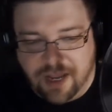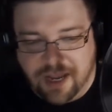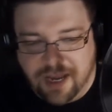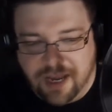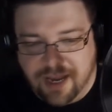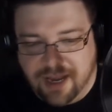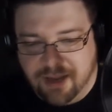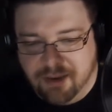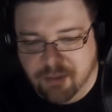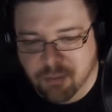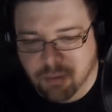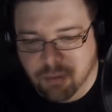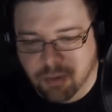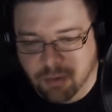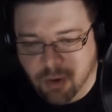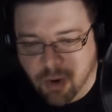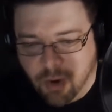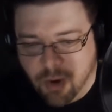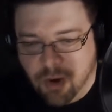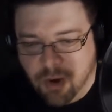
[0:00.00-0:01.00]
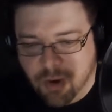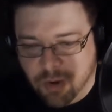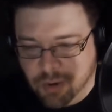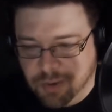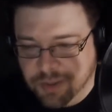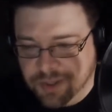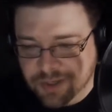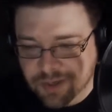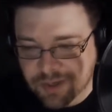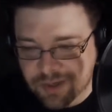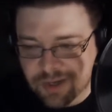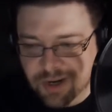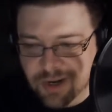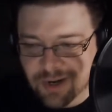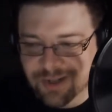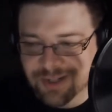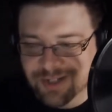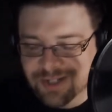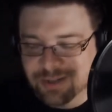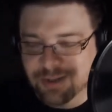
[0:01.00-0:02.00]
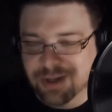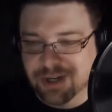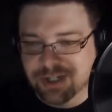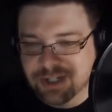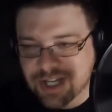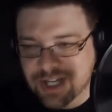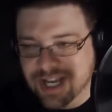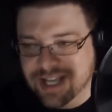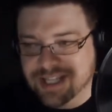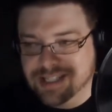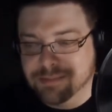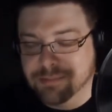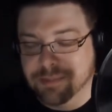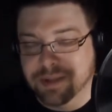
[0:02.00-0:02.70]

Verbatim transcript: and we're all holding our cards to our chest,